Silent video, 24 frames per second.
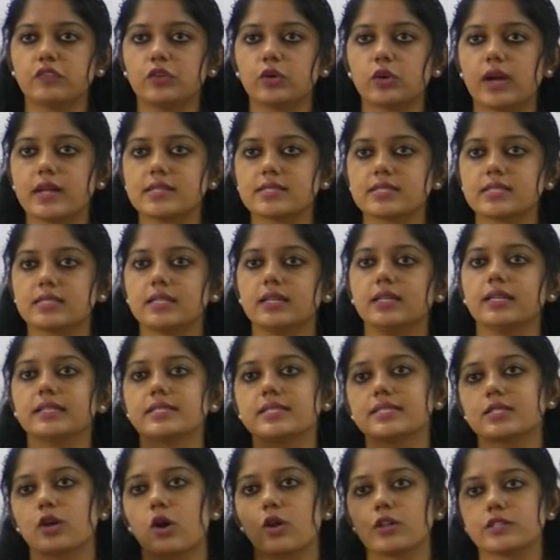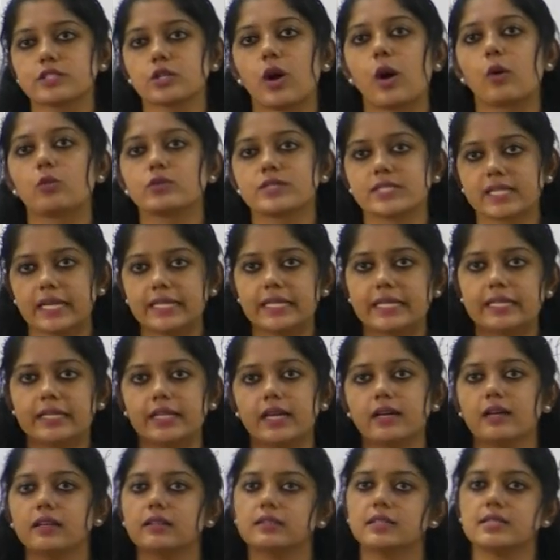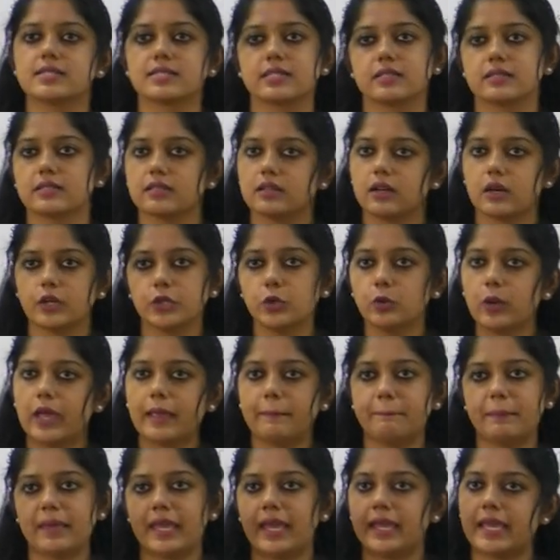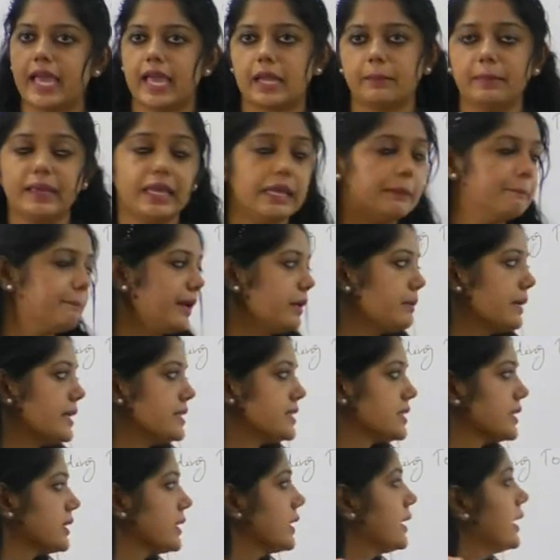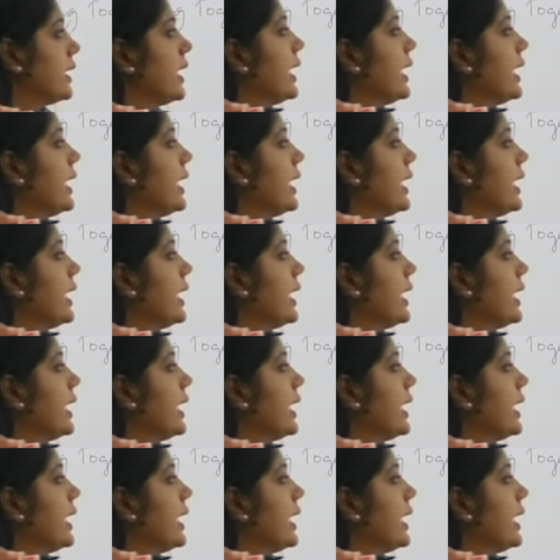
if you consider, it is also outside India, this UAPA can be implemented.